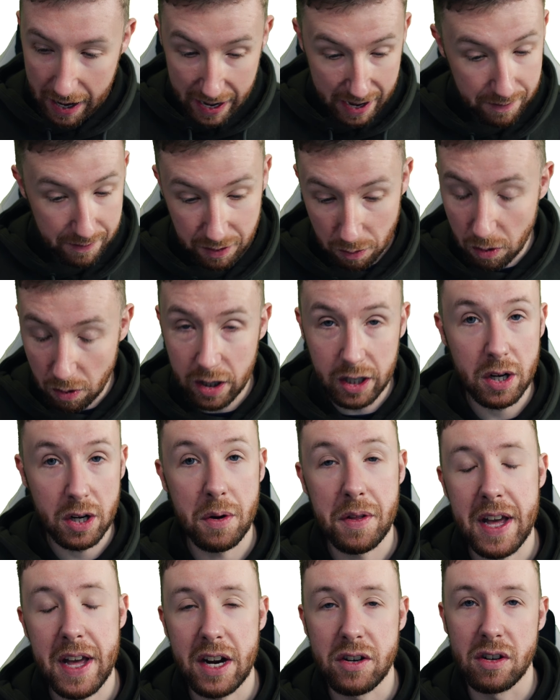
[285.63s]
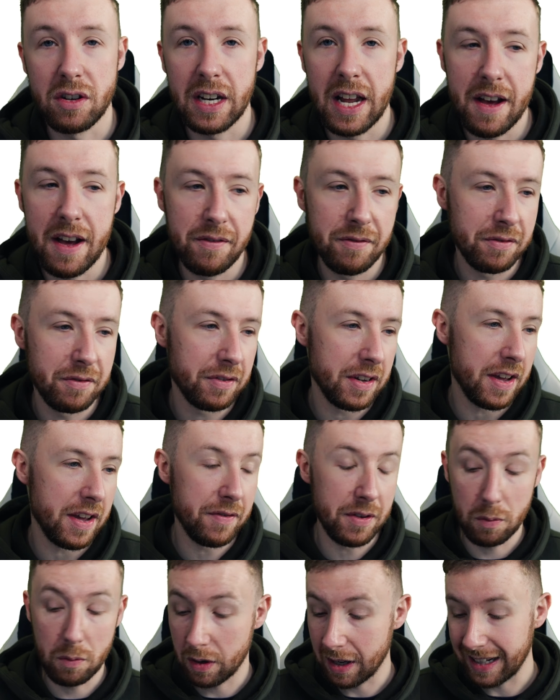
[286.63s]
If you want to go the extra length,
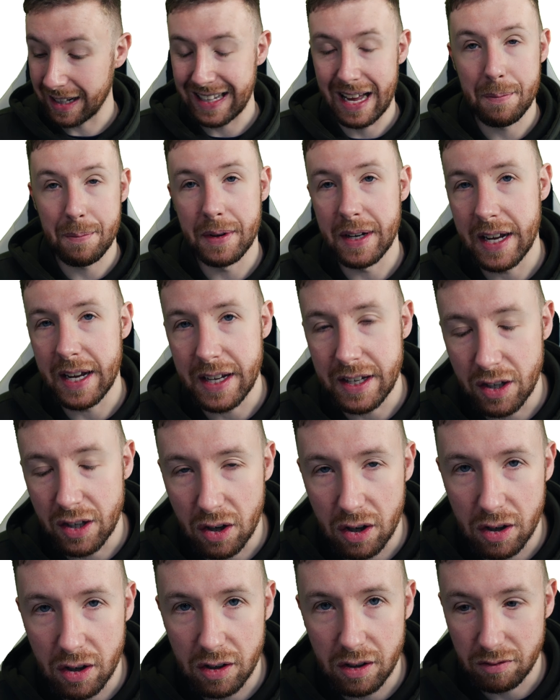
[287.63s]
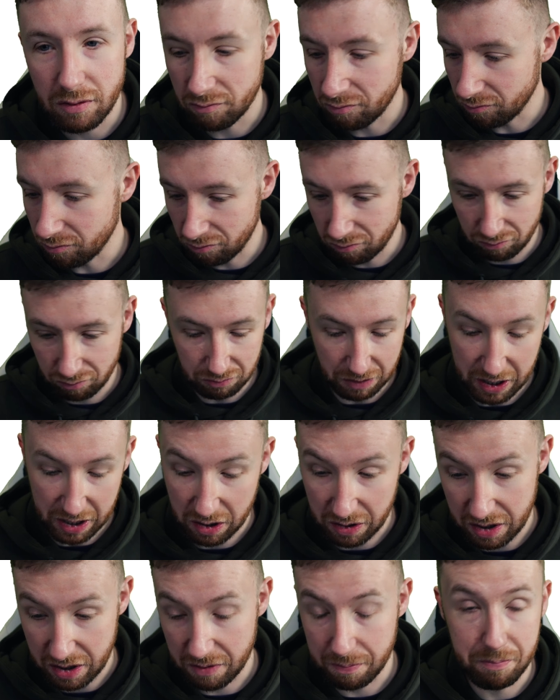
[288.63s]
if you want to laminate your,
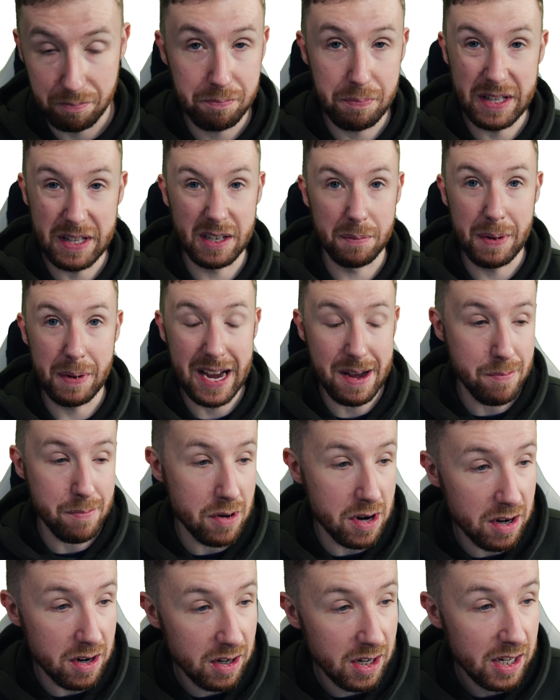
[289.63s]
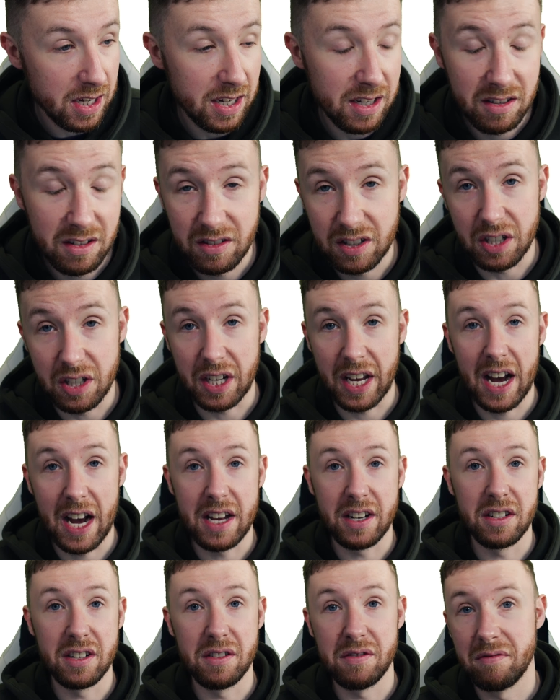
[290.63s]
your bits of paper to
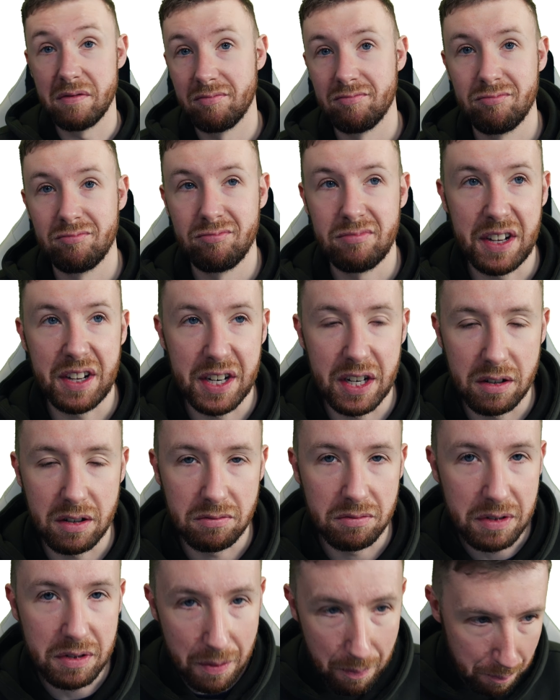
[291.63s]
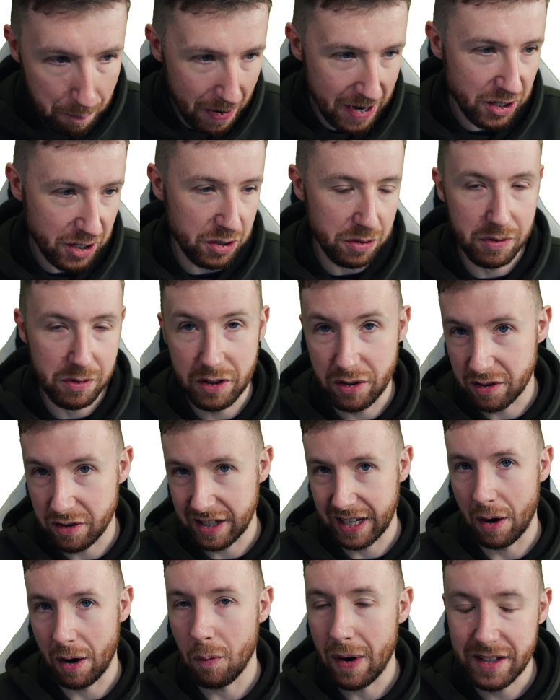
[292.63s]
kind of, make sure it
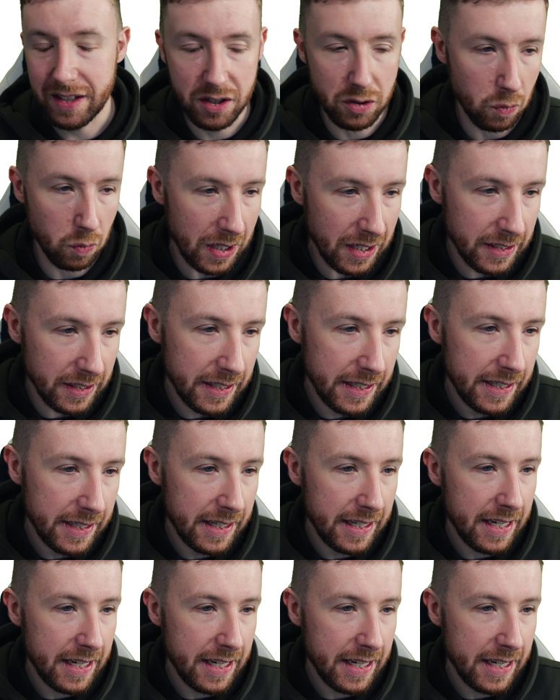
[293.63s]
doesn't get wet as well,